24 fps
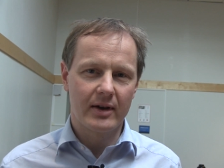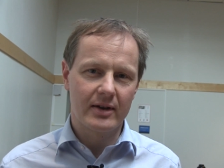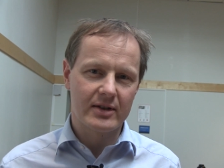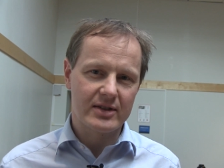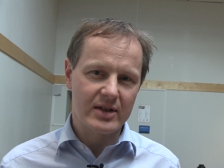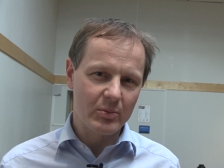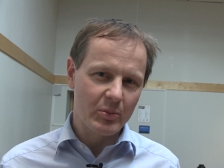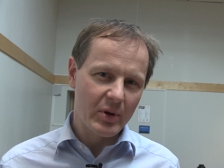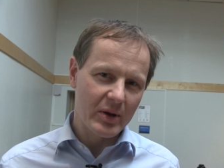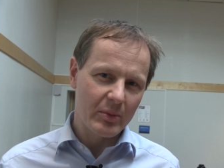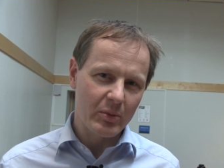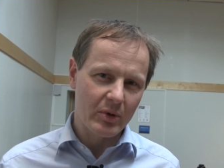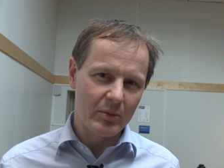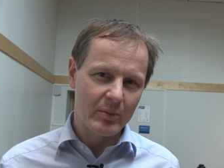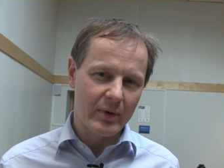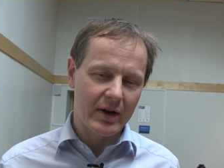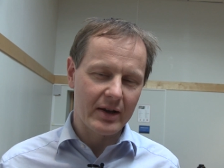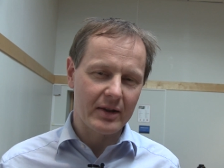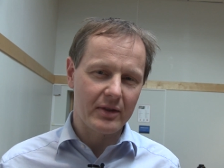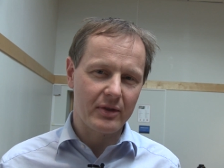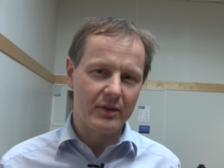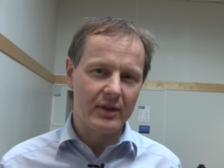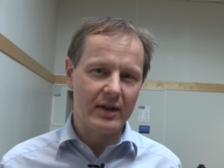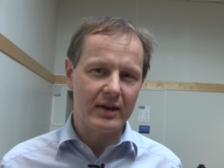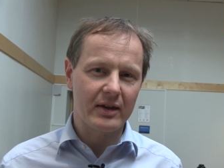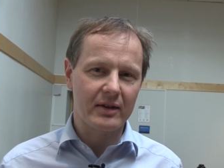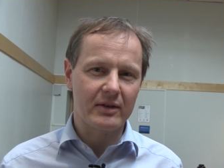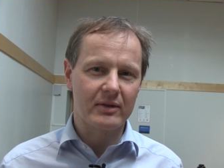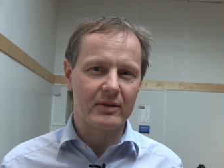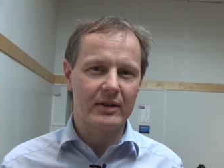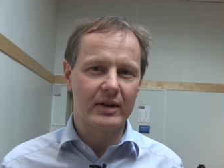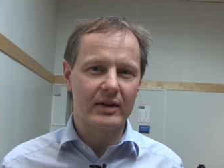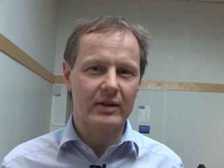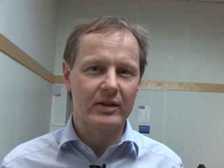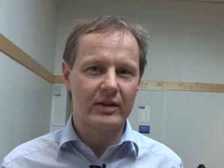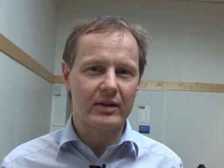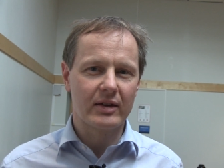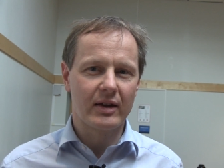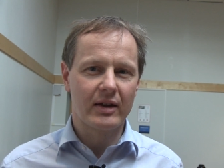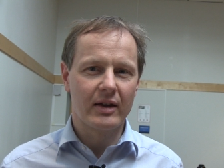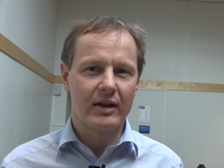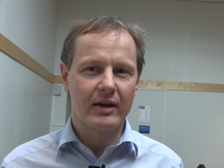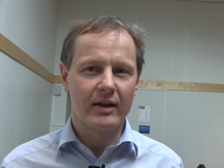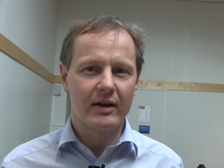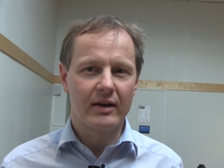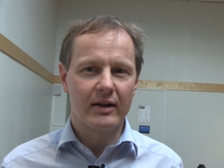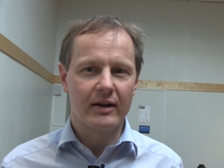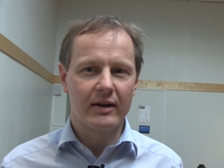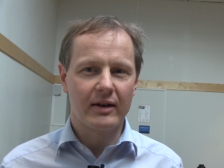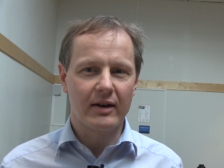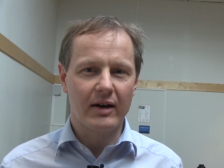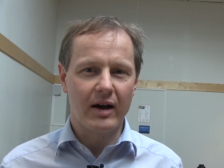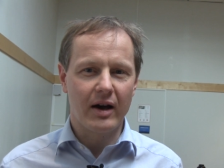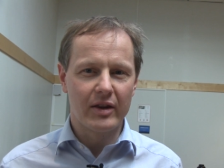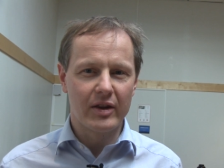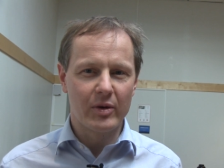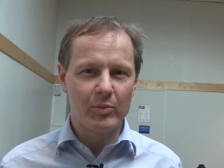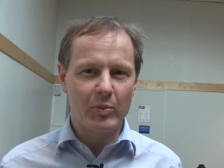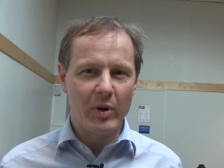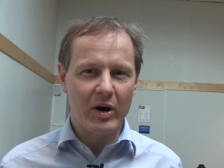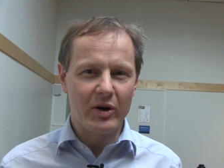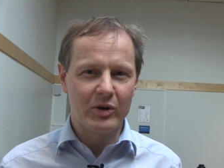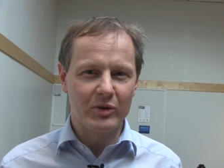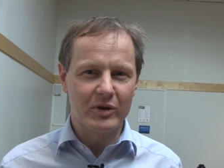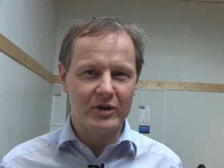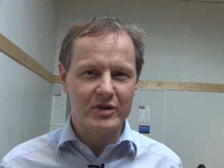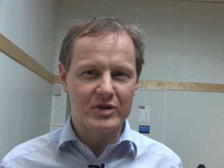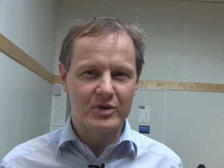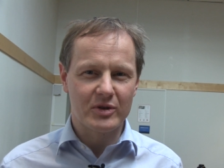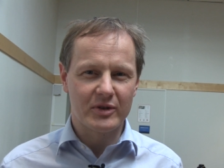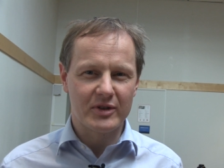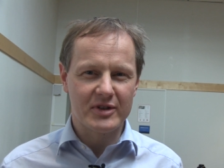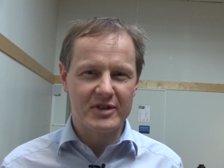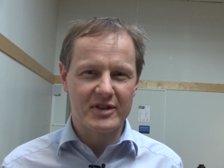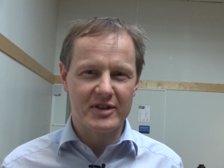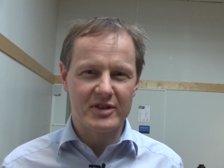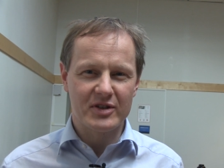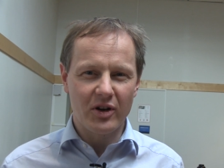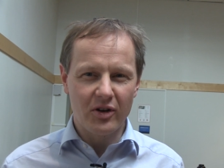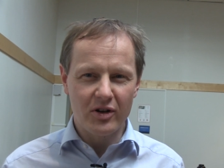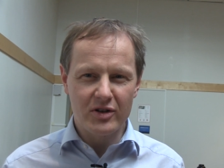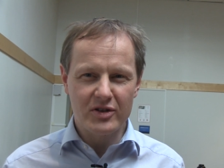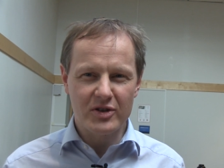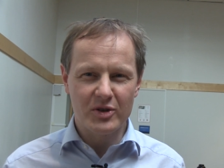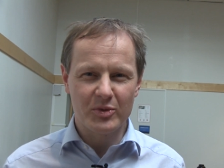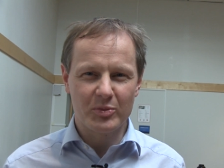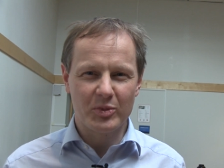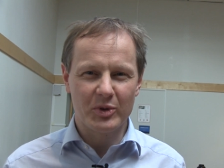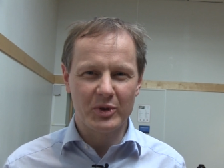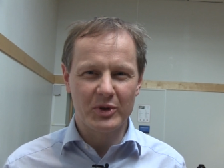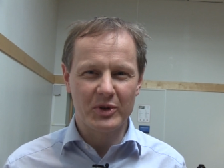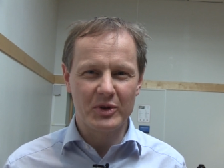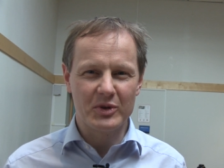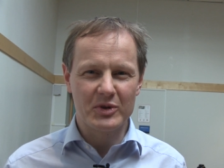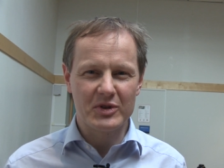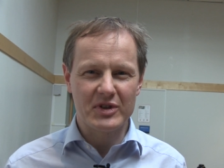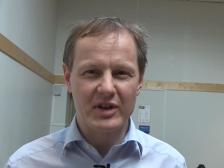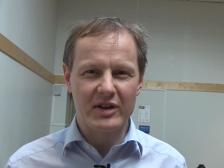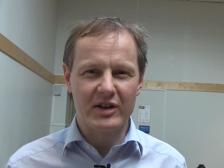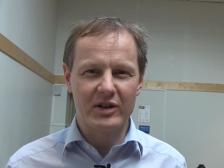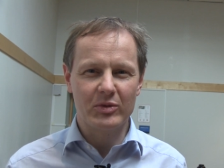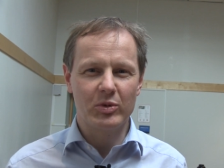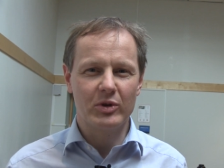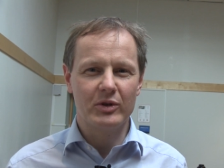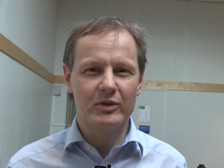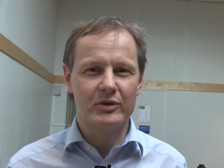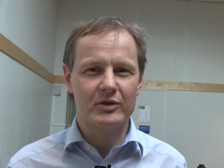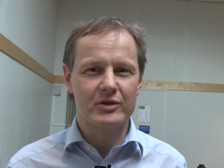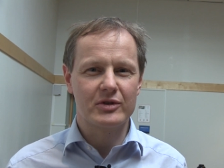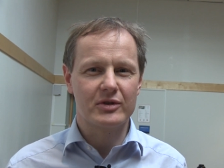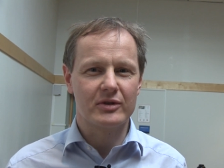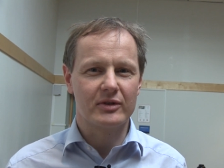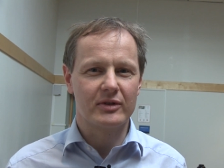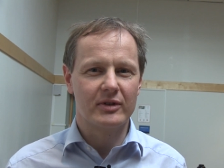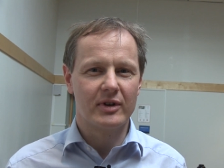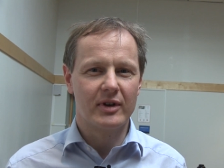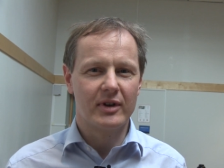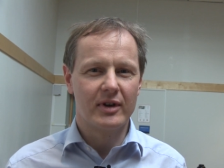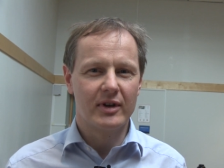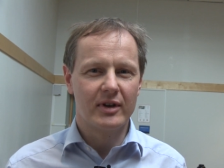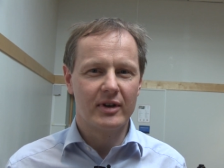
Some people might think that other power sources also produce air pollution.